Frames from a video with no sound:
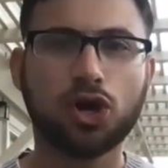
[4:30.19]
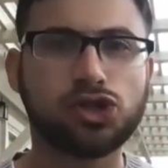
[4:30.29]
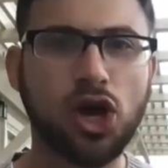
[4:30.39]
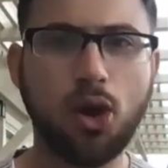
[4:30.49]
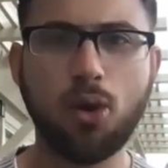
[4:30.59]

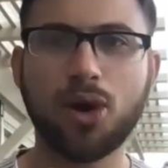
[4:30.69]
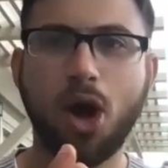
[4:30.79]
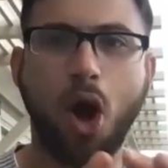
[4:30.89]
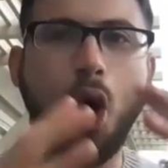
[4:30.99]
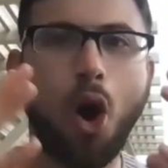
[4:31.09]
So
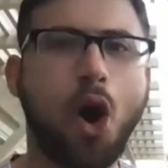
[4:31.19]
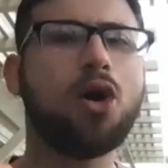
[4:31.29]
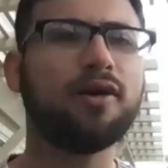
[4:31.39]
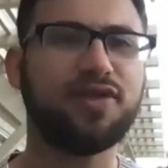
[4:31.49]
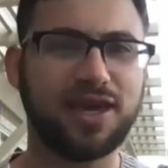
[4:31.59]

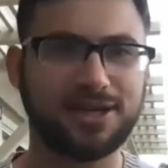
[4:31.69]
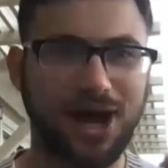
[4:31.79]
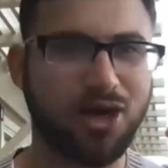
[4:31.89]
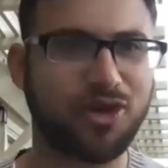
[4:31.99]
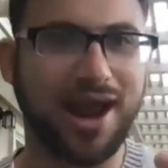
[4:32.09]
all of these
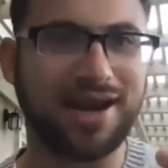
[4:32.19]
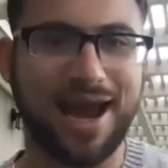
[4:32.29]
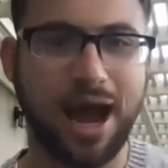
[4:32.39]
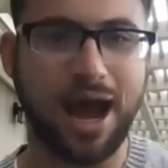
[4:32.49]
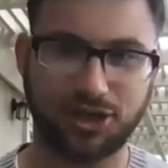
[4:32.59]
other
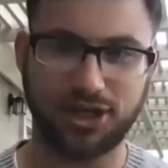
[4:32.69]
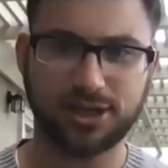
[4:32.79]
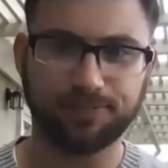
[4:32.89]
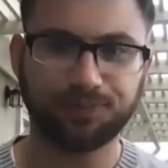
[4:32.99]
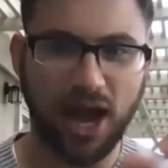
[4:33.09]

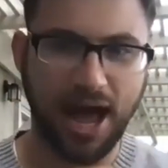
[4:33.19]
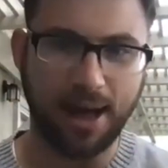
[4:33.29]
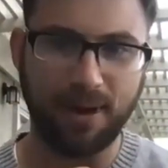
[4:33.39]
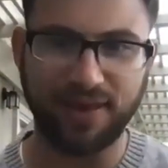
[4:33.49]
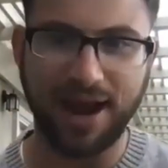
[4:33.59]
ideologies,
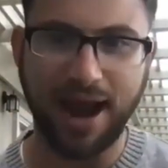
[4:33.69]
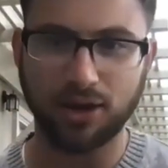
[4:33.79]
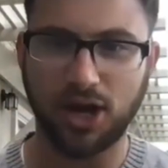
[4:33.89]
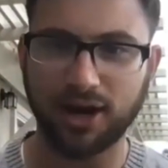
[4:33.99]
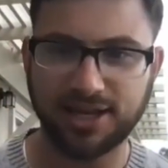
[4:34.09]
and then
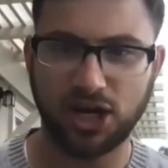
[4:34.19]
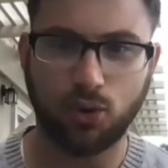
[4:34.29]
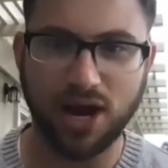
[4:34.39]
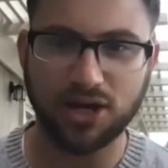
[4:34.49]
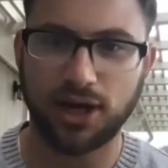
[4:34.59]
I'll get to your
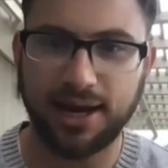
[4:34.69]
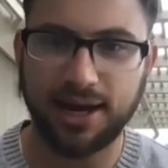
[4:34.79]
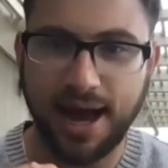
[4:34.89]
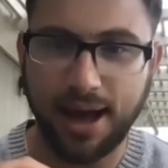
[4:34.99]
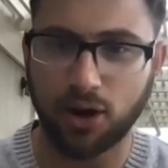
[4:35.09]
question
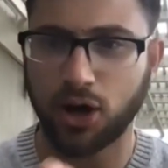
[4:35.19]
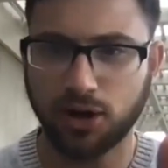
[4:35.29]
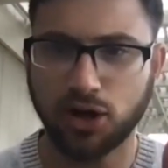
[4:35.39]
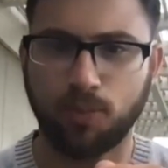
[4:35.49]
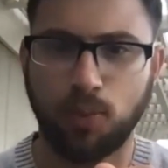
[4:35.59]

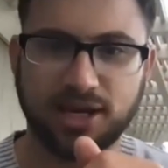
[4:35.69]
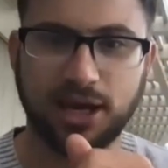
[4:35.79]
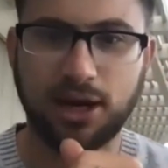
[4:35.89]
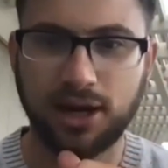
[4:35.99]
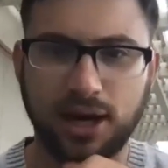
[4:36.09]
or your
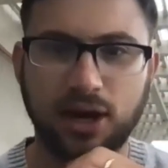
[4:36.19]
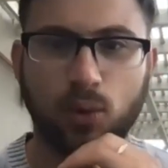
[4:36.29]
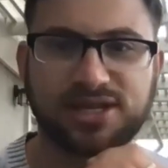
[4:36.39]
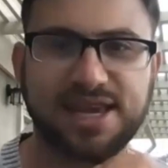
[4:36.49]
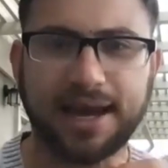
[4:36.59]
point in
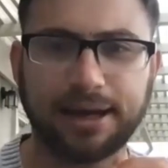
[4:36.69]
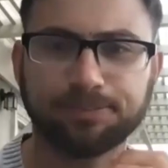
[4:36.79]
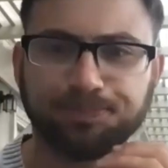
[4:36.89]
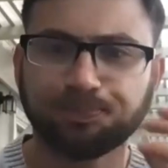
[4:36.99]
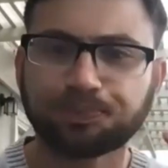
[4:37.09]
1 second.